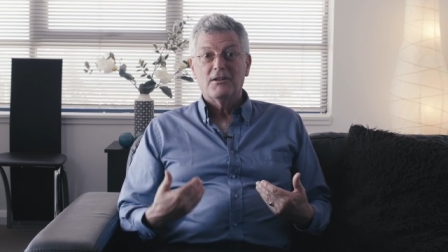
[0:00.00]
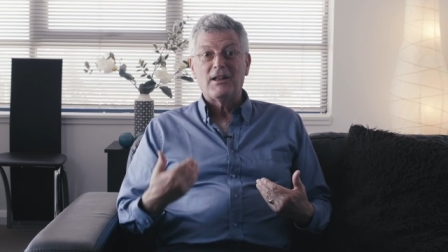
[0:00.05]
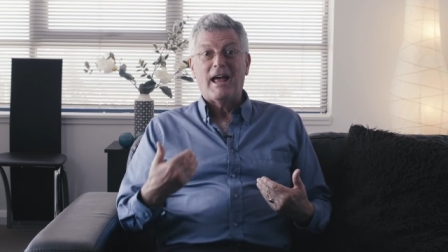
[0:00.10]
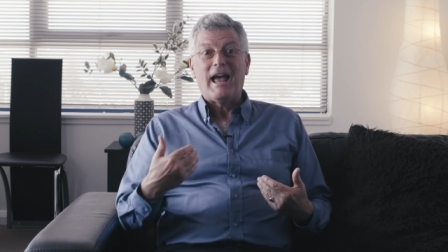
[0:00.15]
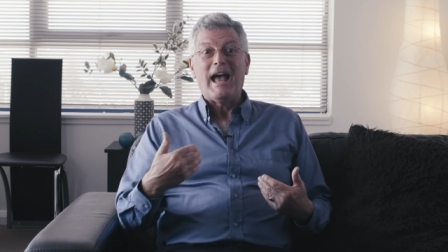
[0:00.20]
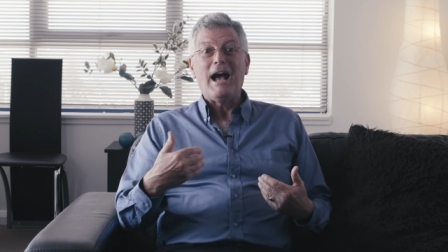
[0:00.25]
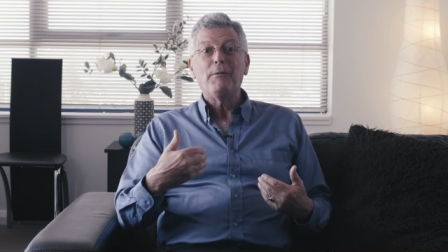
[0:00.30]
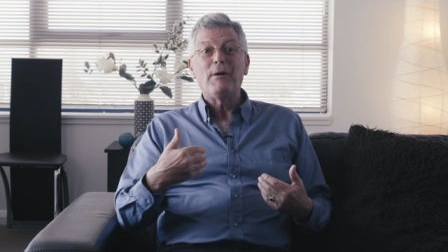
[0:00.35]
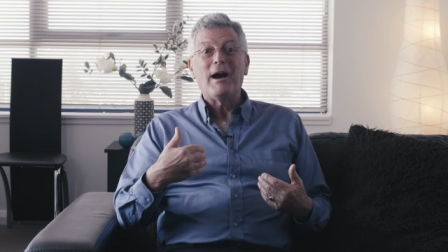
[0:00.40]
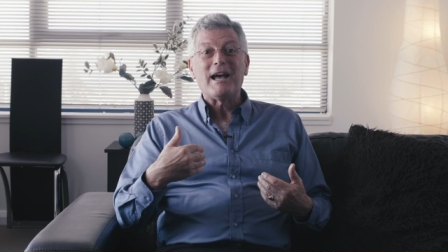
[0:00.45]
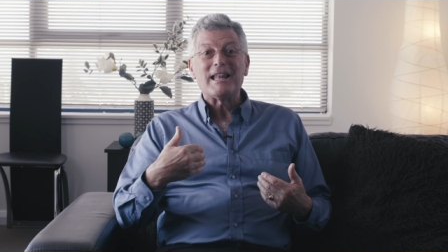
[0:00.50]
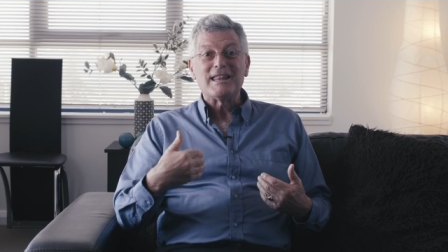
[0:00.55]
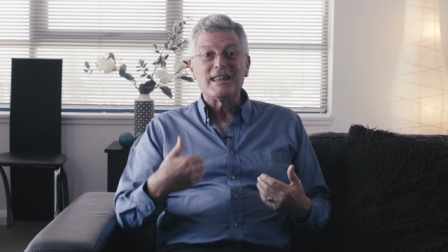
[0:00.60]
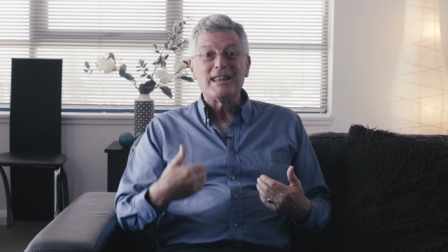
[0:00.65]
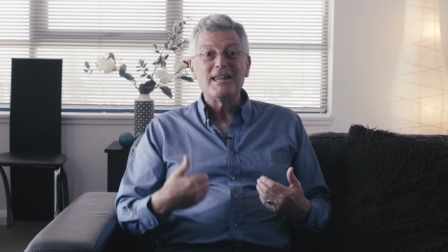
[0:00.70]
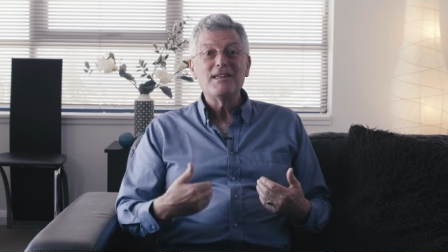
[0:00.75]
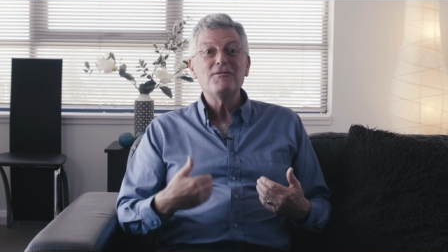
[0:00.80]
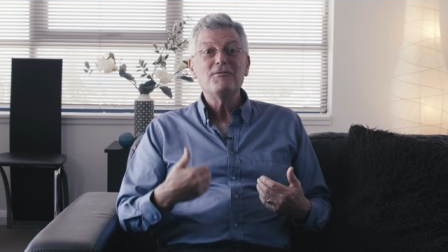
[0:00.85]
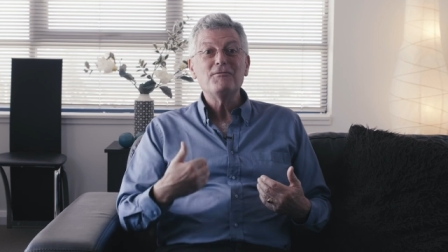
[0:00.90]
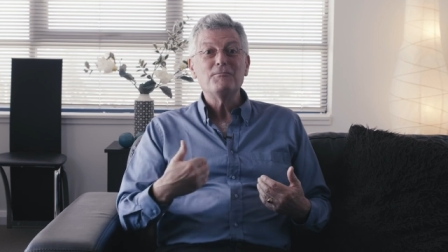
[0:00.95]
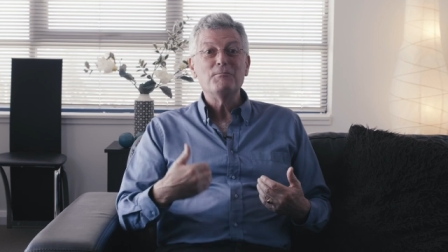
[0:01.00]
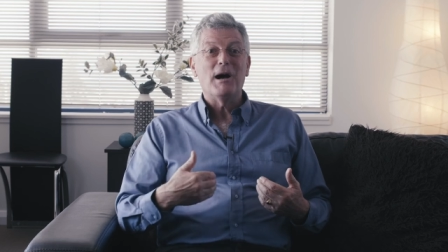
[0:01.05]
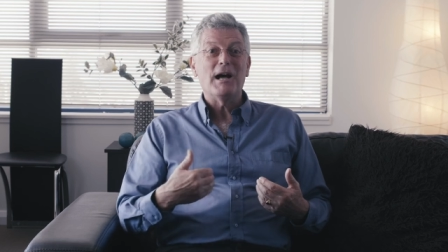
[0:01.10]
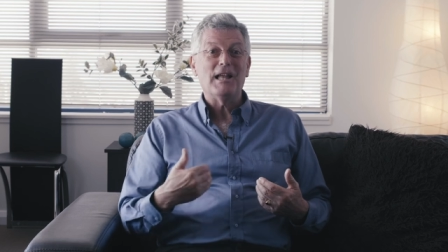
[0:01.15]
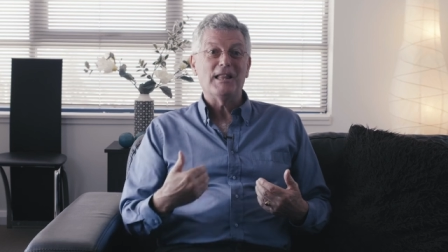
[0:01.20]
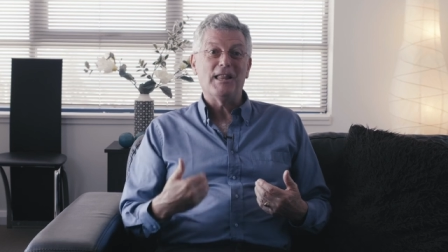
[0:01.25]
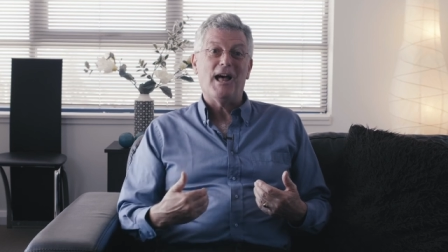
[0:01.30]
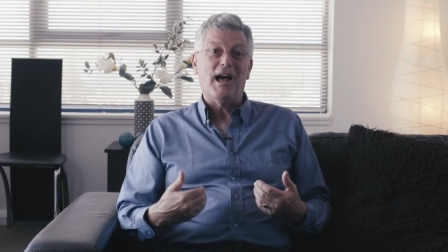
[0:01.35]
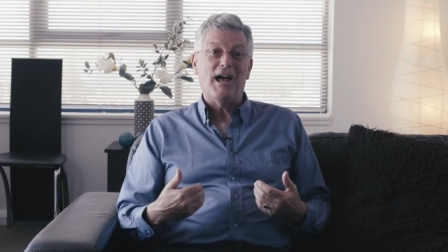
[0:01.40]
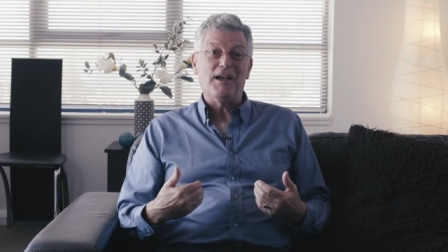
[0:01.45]
to how I live
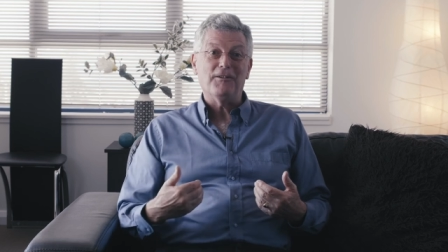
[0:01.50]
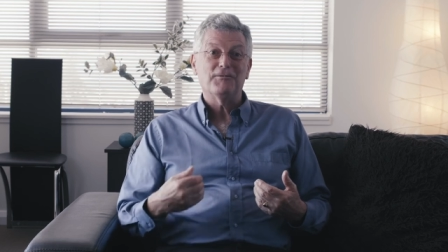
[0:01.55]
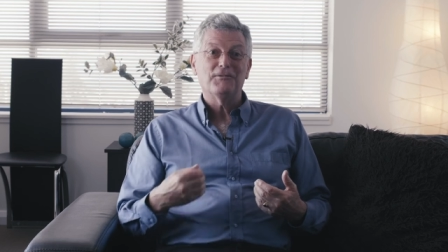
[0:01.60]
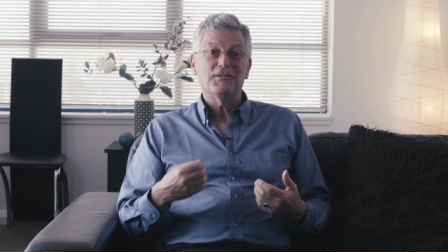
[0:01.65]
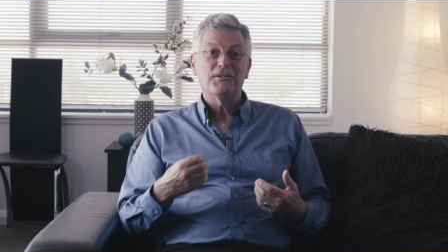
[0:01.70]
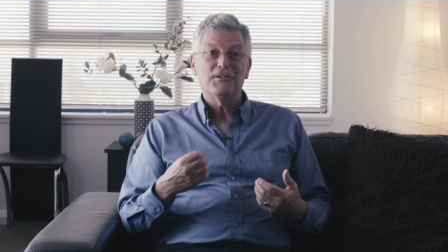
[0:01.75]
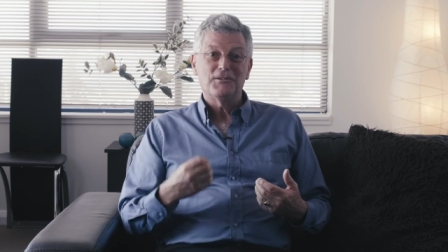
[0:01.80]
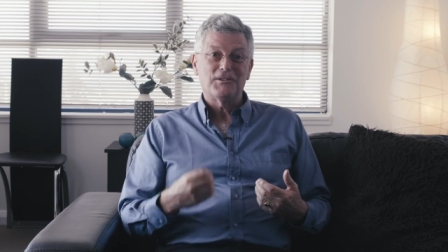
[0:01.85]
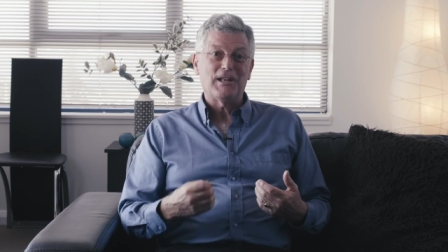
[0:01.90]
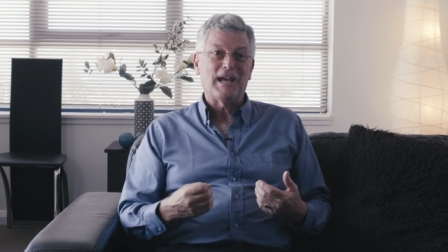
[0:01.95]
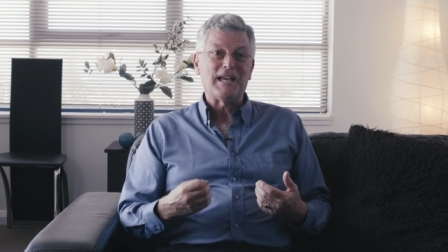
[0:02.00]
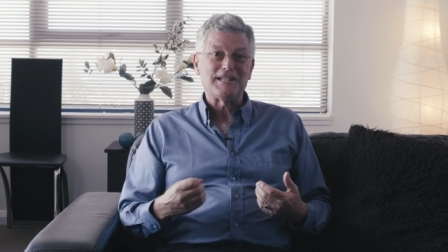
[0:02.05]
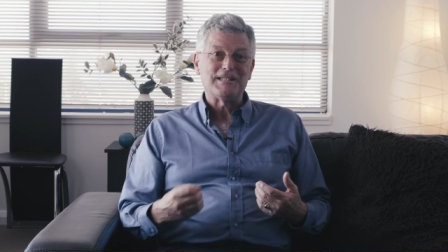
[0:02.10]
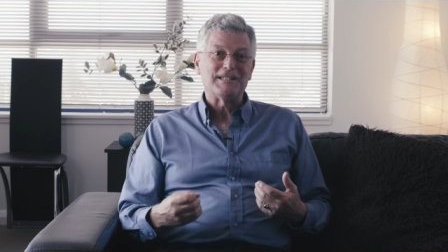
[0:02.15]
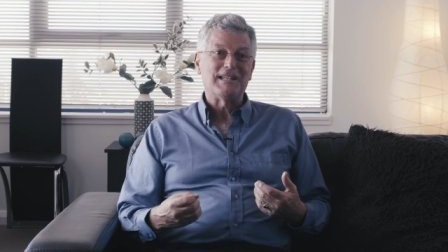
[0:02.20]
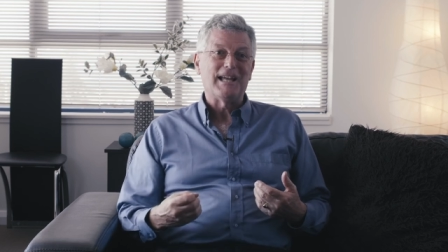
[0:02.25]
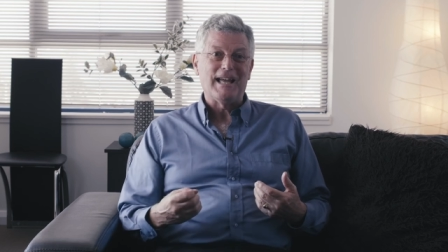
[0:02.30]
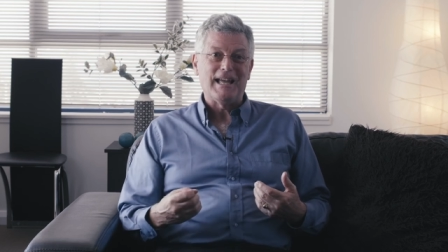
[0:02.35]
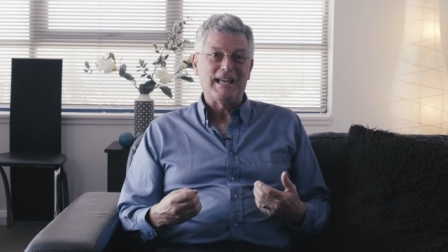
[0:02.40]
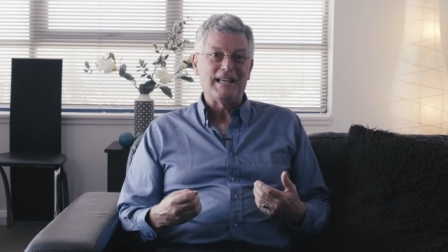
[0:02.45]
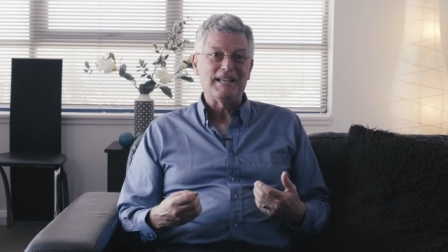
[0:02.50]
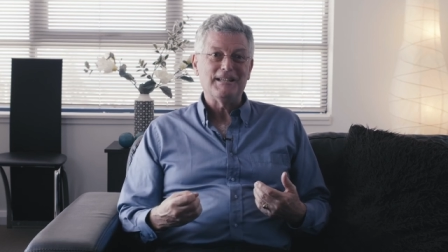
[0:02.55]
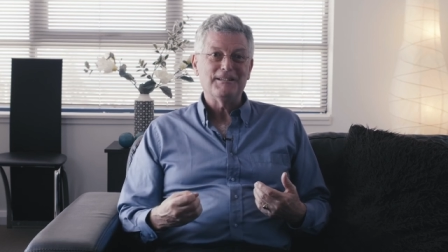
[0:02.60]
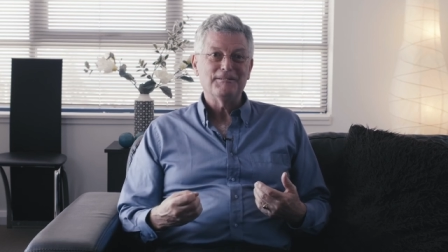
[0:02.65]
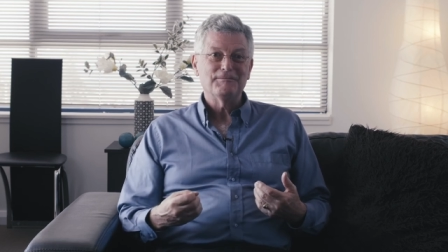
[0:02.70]
my life day to day.